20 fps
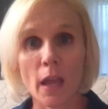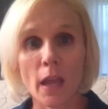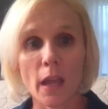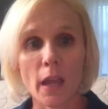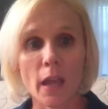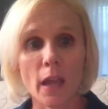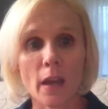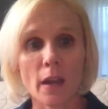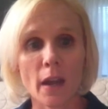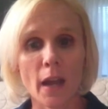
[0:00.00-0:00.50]

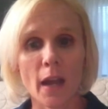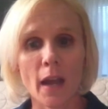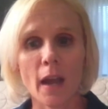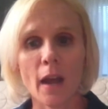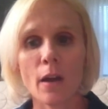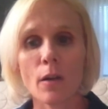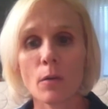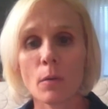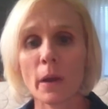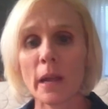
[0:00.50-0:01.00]
and
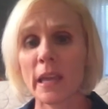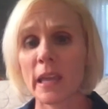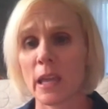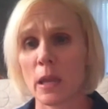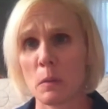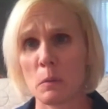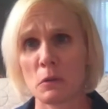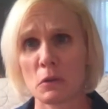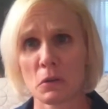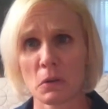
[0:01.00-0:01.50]
how do I
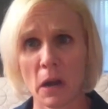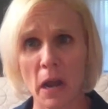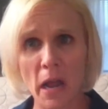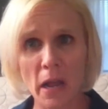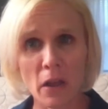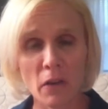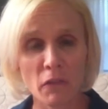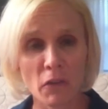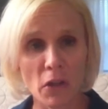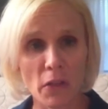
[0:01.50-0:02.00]
keep
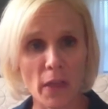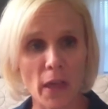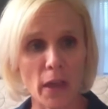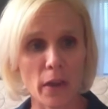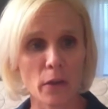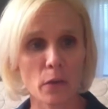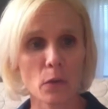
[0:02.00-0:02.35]
track of all that?